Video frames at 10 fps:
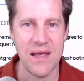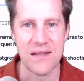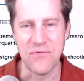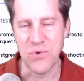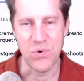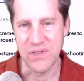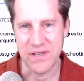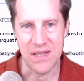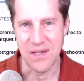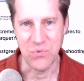If you were
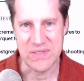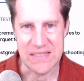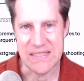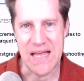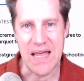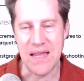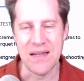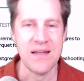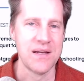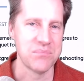lucky, it was a day,
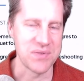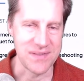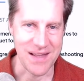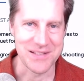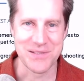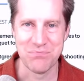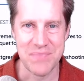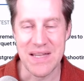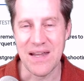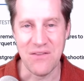but that's
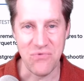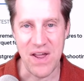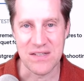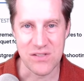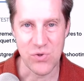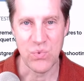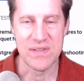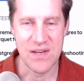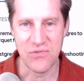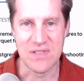been getting faster
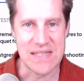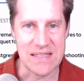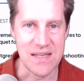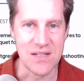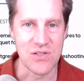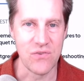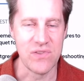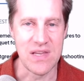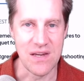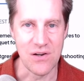with different techniques over
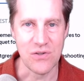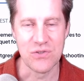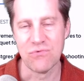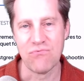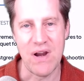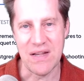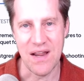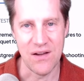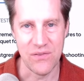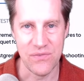the years. Right
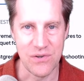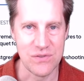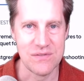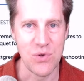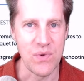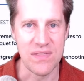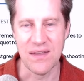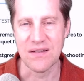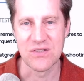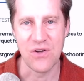now, they're doing
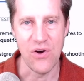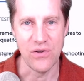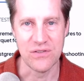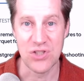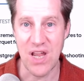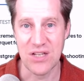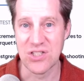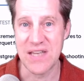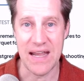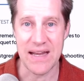things called
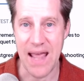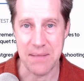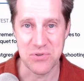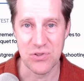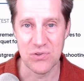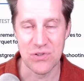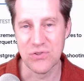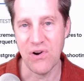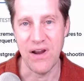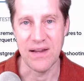change data capture to
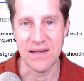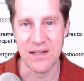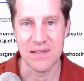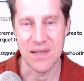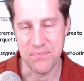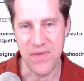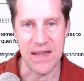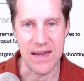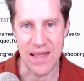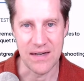try and keep
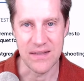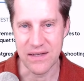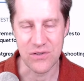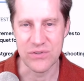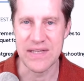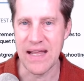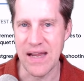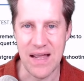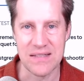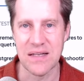that analytical
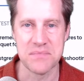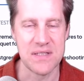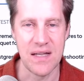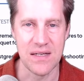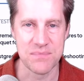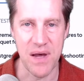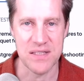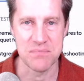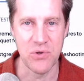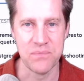data as up to date as
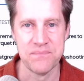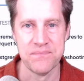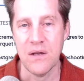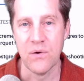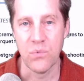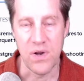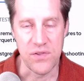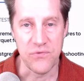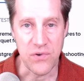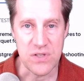possible. Well,
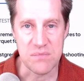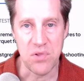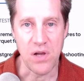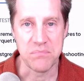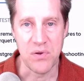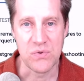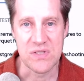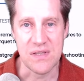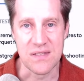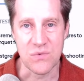the first blog
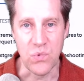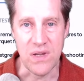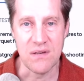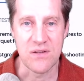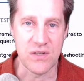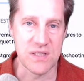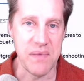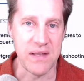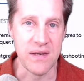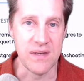post this week talks
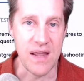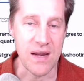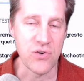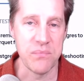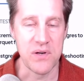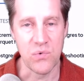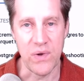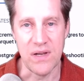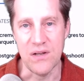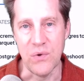about an incremental
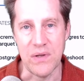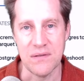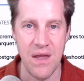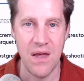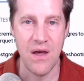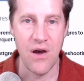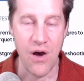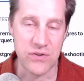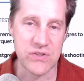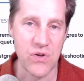way to do it.
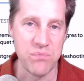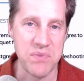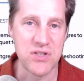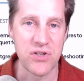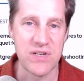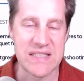Also, be sure to